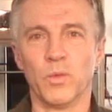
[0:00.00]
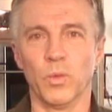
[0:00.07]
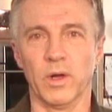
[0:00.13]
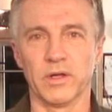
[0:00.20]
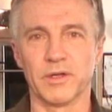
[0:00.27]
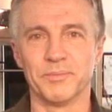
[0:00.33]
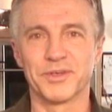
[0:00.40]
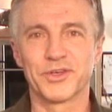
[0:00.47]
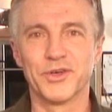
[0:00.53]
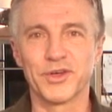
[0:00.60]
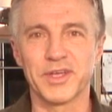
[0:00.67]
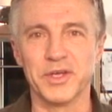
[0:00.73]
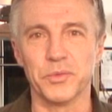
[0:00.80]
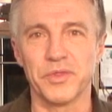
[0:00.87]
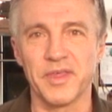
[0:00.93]
Welcome to
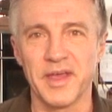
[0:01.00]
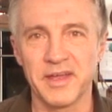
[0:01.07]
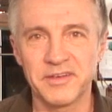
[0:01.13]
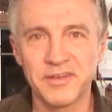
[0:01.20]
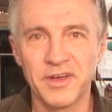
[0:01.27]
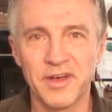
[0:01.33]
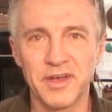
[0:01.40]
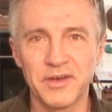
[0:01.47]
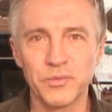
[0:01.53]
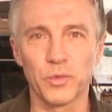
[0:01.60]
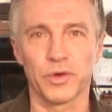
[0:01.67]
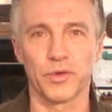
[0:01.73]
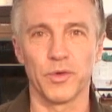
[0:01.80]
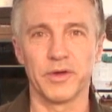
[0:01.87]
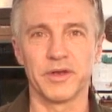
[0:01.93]
Cooking with Anton. We're
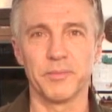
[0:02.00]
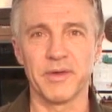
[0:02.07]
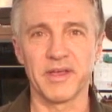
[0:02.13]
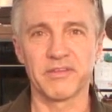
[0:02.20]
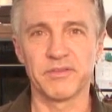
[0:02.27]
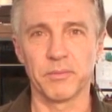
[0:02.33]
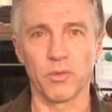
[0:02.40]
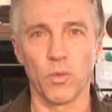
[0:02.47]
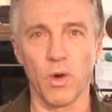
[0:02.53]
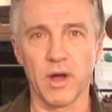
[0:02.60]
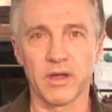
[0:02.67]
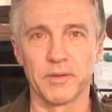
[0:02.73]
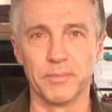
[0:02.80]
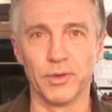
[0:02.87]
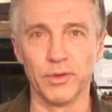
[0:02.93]
going to make some
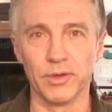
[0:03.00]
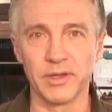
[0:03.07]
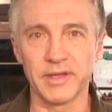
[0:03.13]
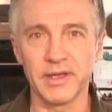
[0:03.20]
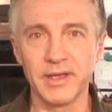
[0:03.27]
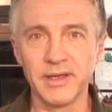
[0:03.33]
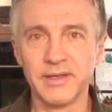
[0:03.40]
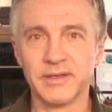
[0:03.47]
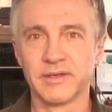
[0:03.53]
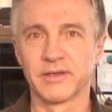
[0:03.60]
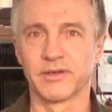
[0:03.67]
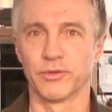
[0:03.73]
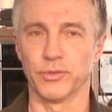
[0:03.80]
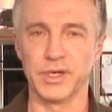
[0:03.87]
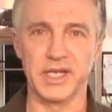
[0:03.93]
guacamole,
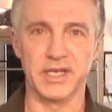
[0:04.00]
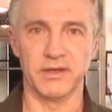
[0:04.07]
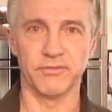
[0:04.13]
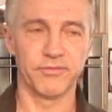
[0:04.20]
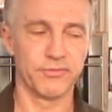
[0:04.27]
green